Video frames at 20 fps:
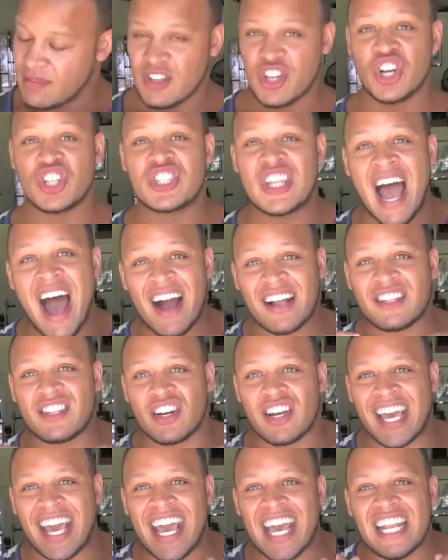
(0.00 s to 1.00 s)
Your
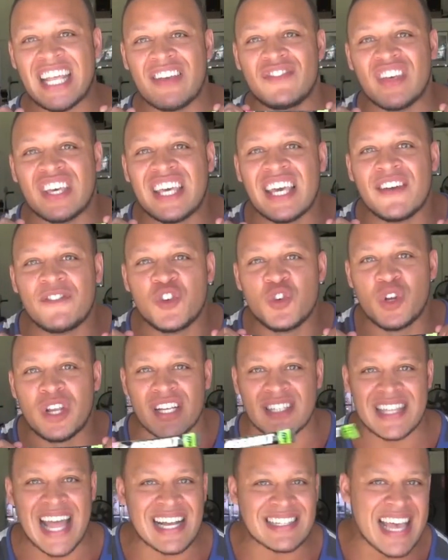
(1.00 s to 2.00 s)
doctor can't even give you
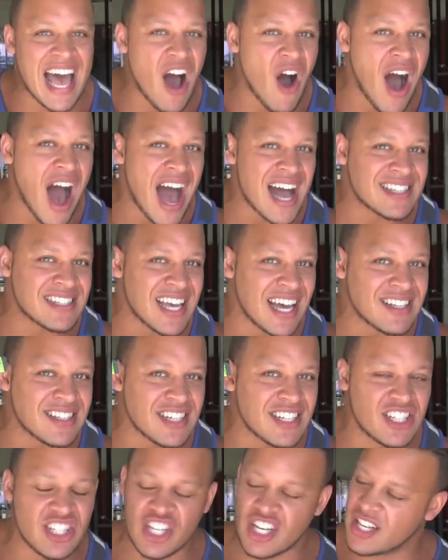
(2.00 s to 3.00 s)
this. That's how high tech
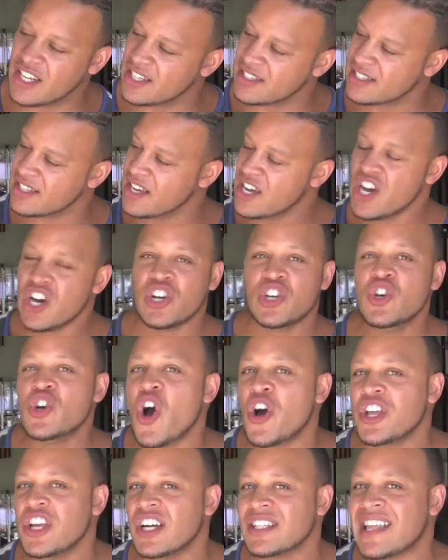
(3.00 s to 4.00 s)
this shit is. You
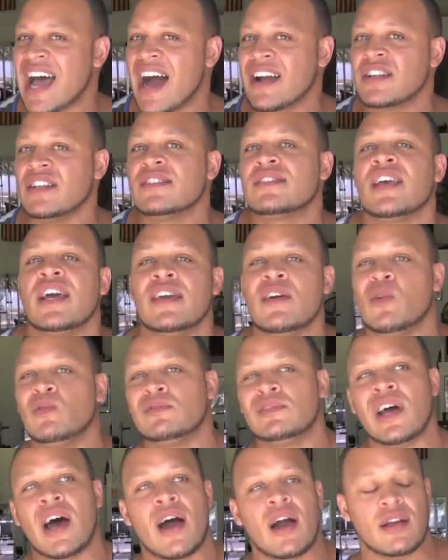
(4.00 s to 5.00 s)
go to your doctor and say, yo,
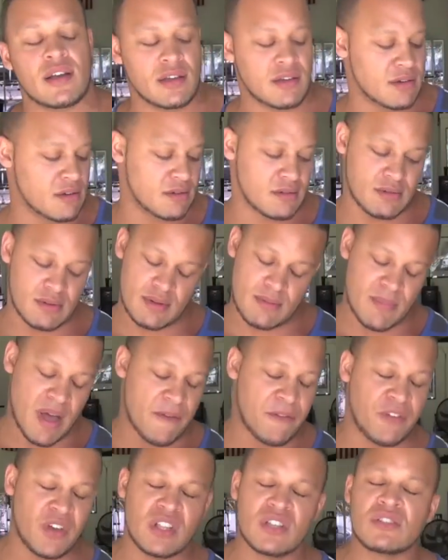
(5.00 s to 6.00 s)
doc, you know, I'm
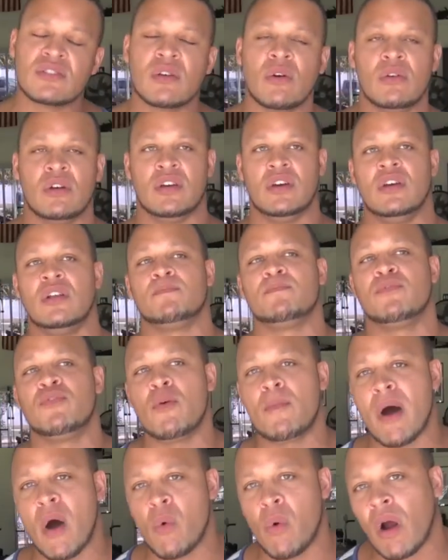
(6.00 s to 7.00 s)
not feeling so good
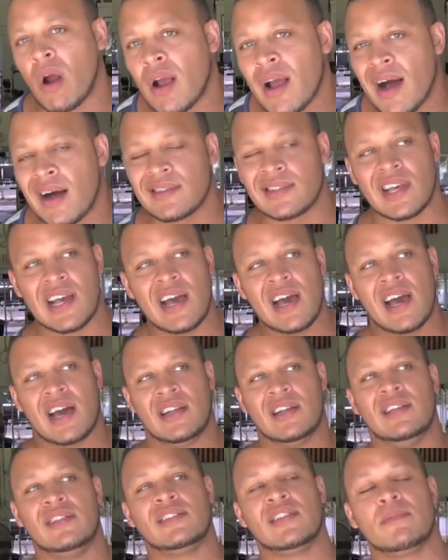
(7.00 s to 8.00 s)
before my workouts.
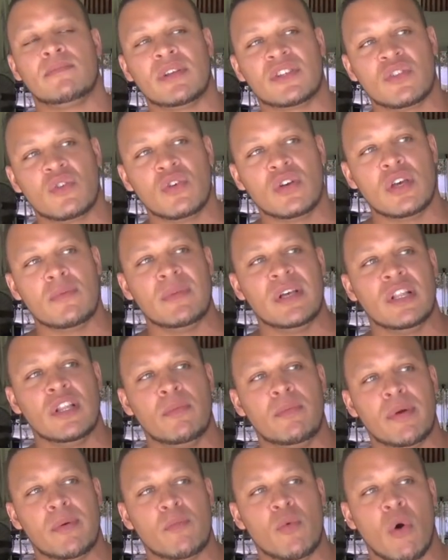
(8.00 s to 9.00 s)
I need something that's gonna give me a
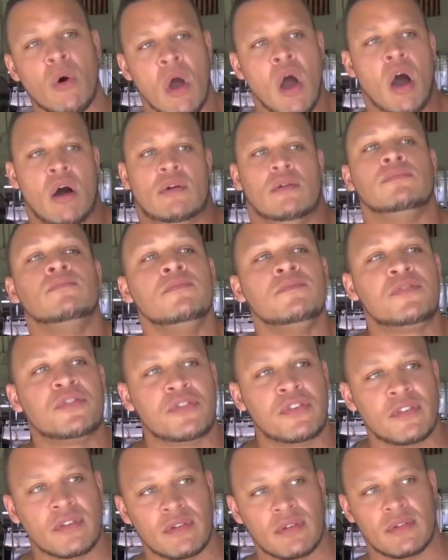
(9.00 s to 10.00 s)
little bit more
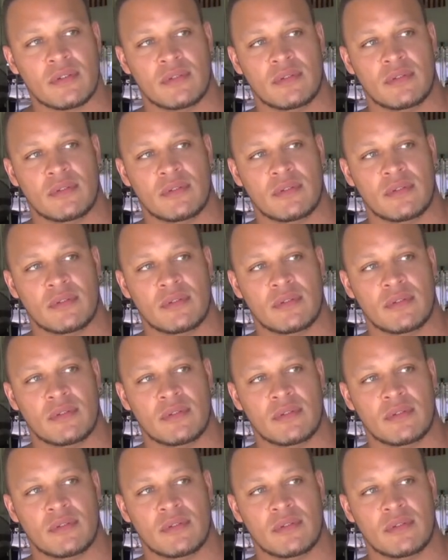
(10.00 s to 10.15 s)
oomph.